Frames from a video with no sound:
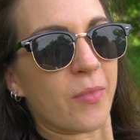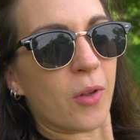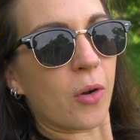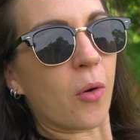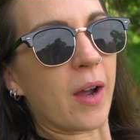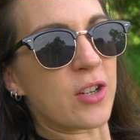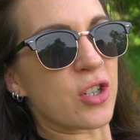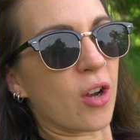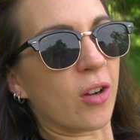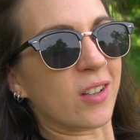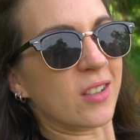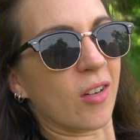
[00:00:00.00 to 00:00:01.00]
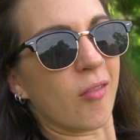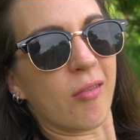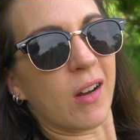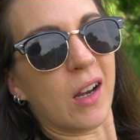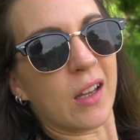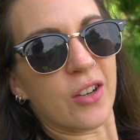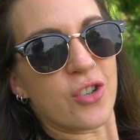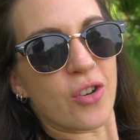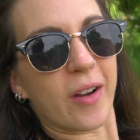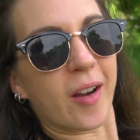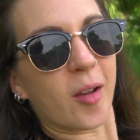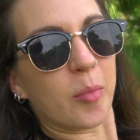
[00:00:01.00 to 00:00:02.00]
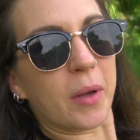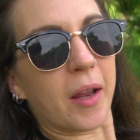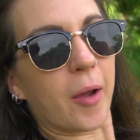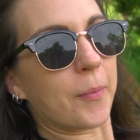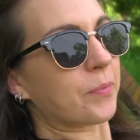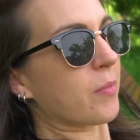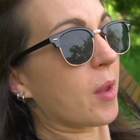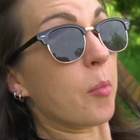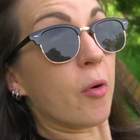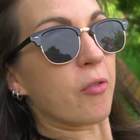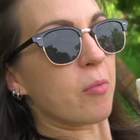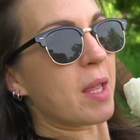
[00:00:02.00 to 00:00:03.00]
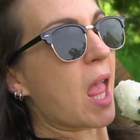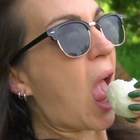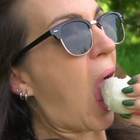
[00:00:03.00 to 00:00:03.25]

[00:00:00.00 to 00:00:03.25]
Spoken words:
got quite shocked and not really enjoyed it, but more for me.